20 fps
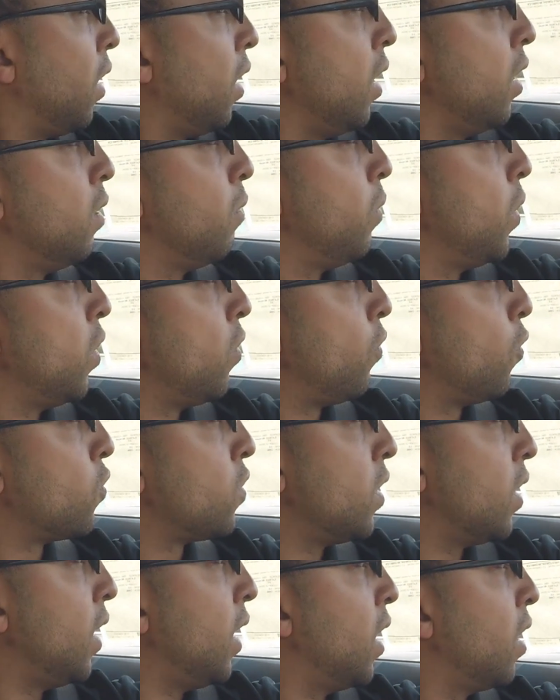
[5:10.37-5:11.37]
in the beautiful
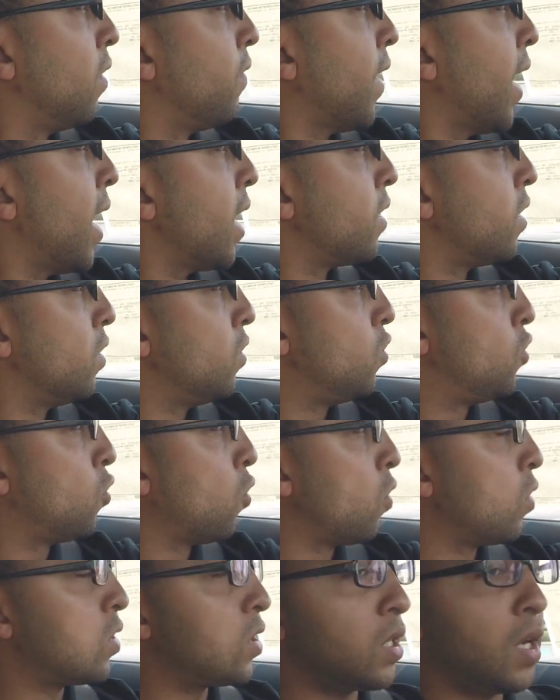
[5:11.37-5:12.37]
city here of Athens,
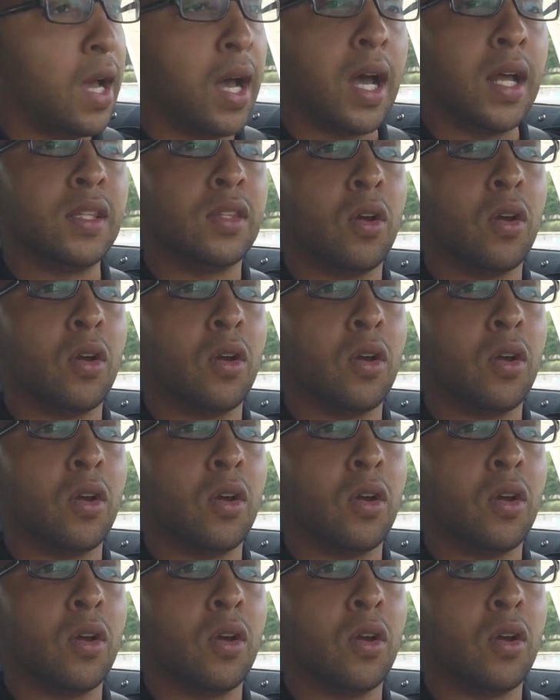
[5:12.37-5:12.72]
Georgia.